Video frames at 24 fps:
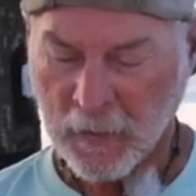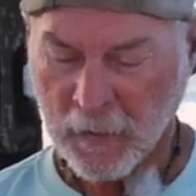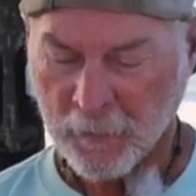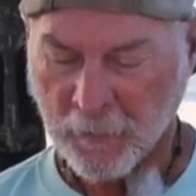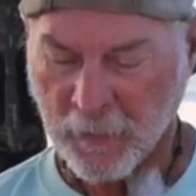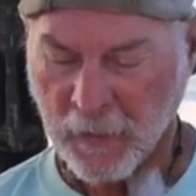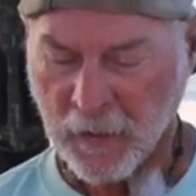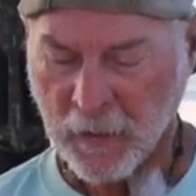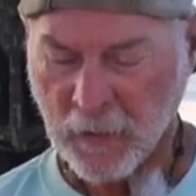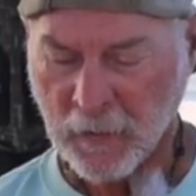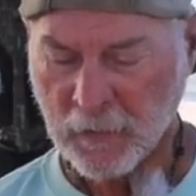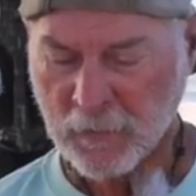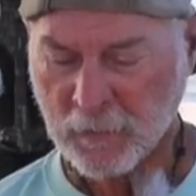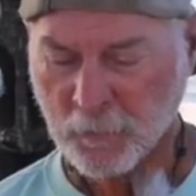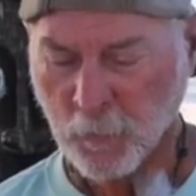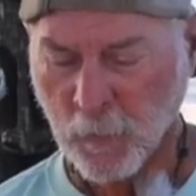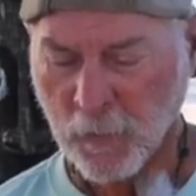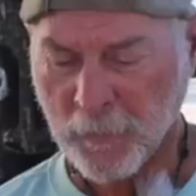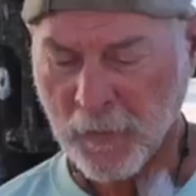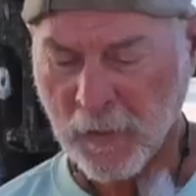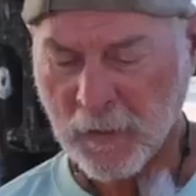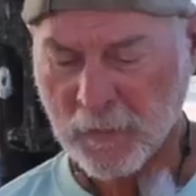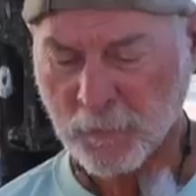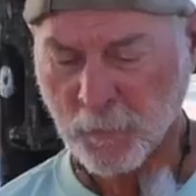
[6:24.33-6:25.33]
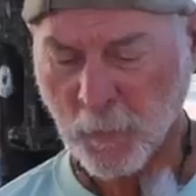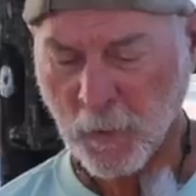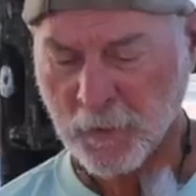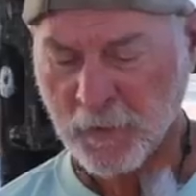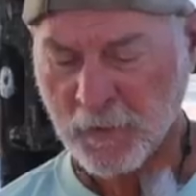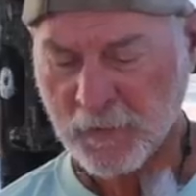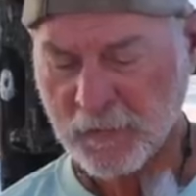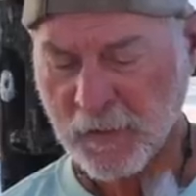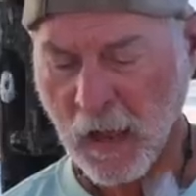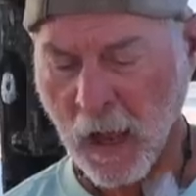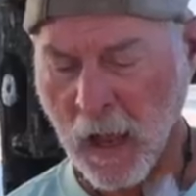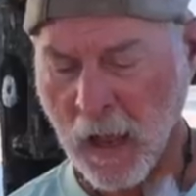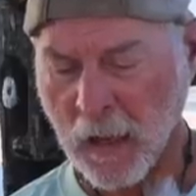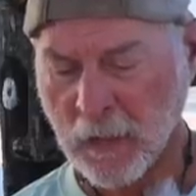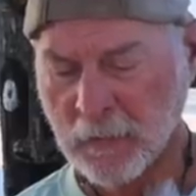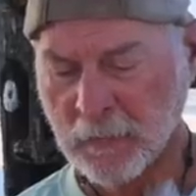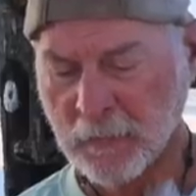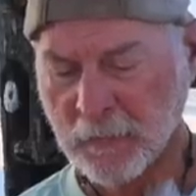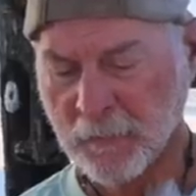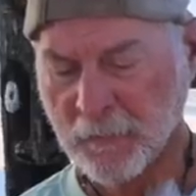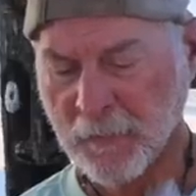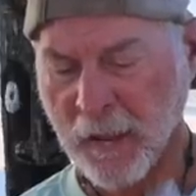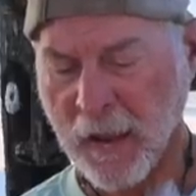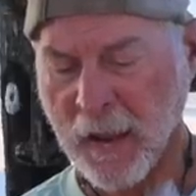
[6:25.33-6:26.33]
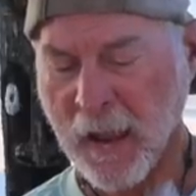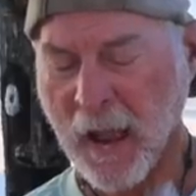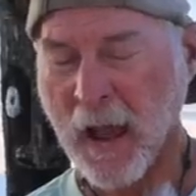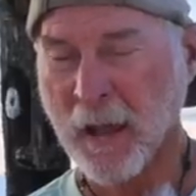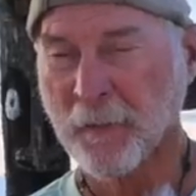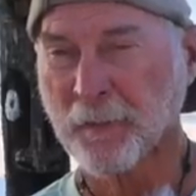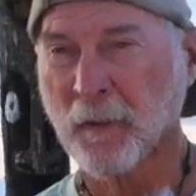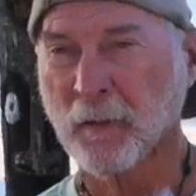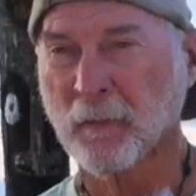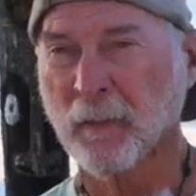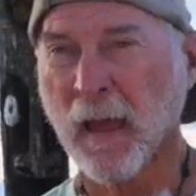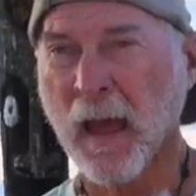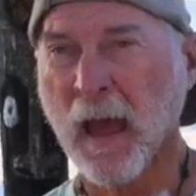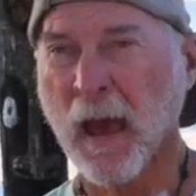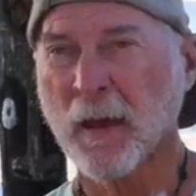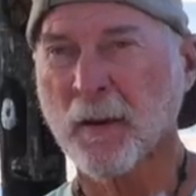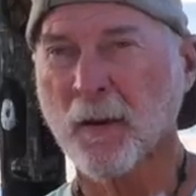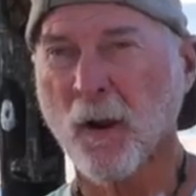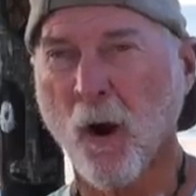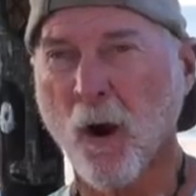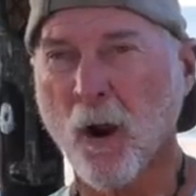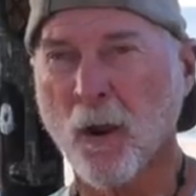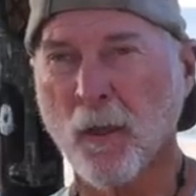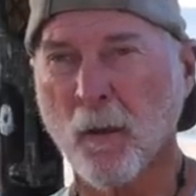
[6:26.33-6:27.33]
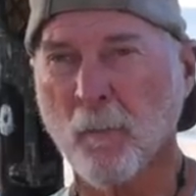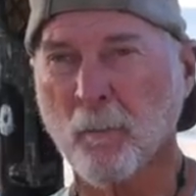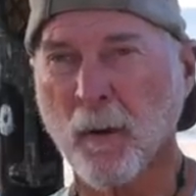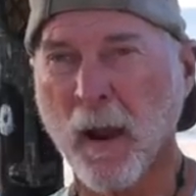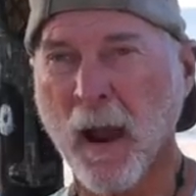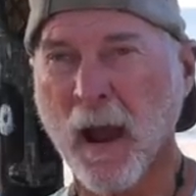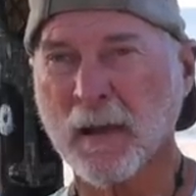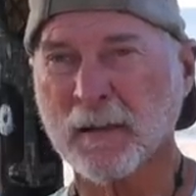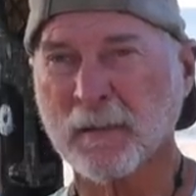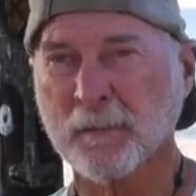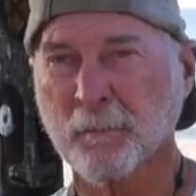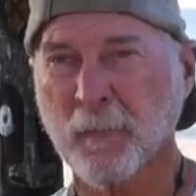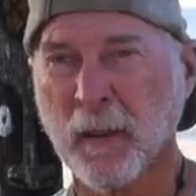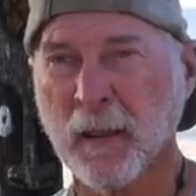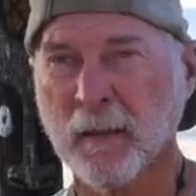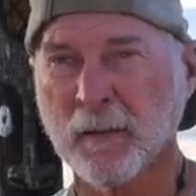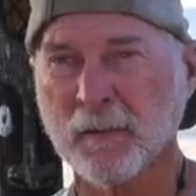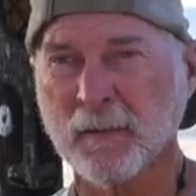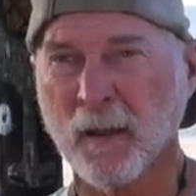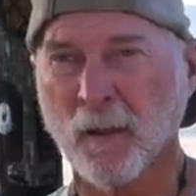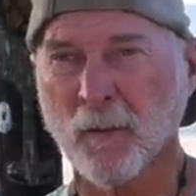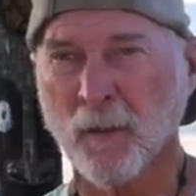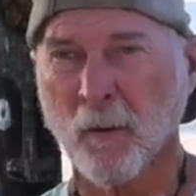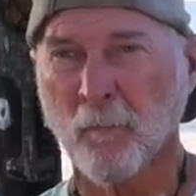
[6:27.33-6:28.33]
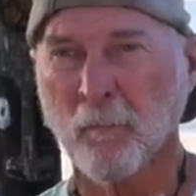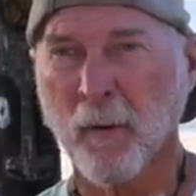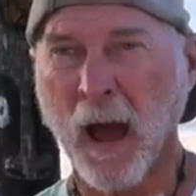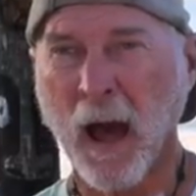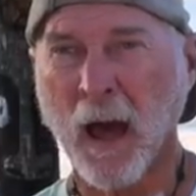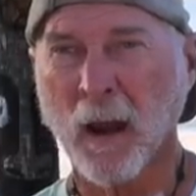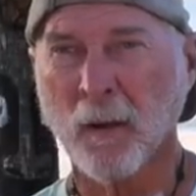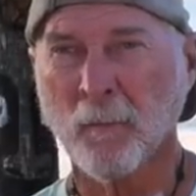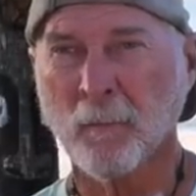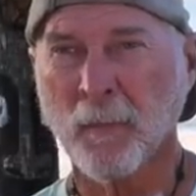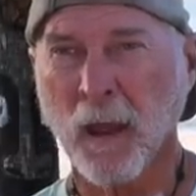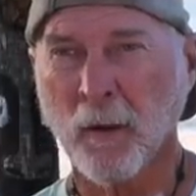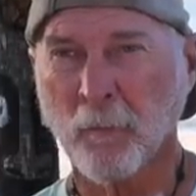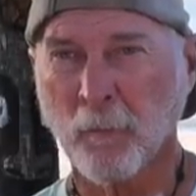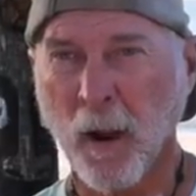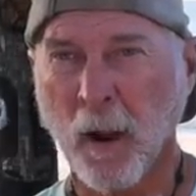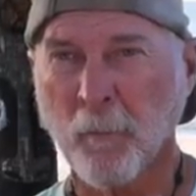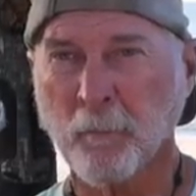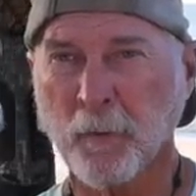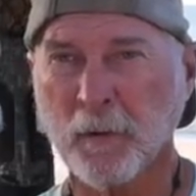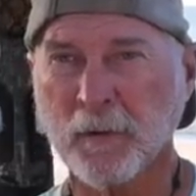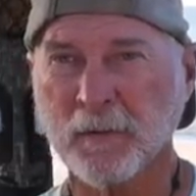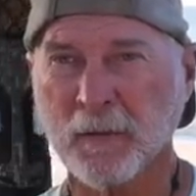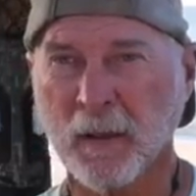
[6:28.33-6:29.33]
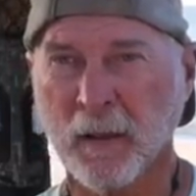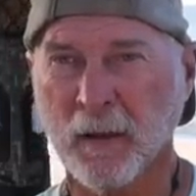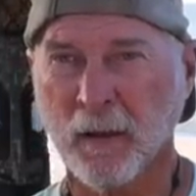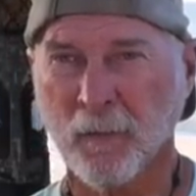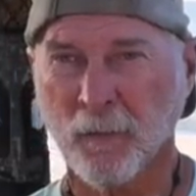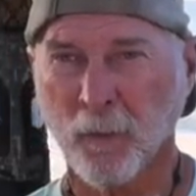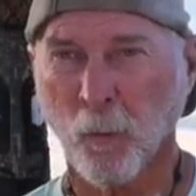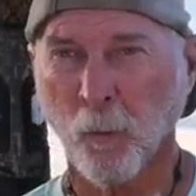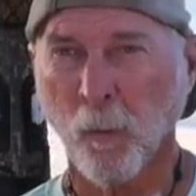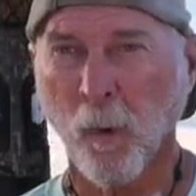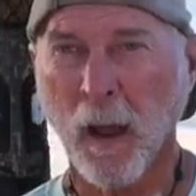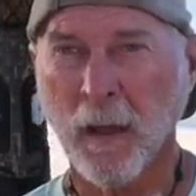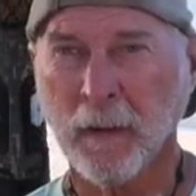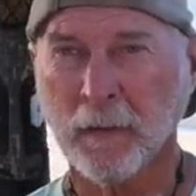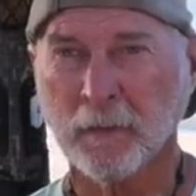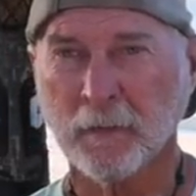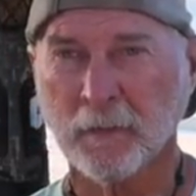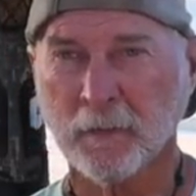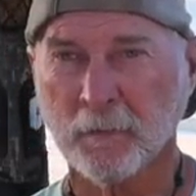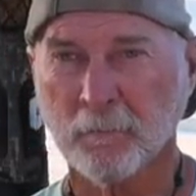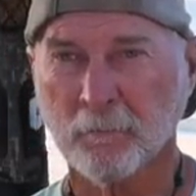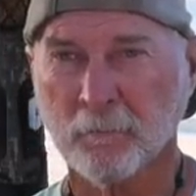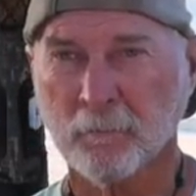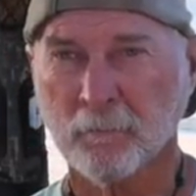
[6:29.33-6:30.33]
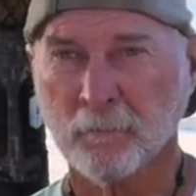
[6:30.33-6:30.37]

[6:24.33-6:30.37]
When these were designed, they had the lead or the brass beads on the bottom that represented the weight.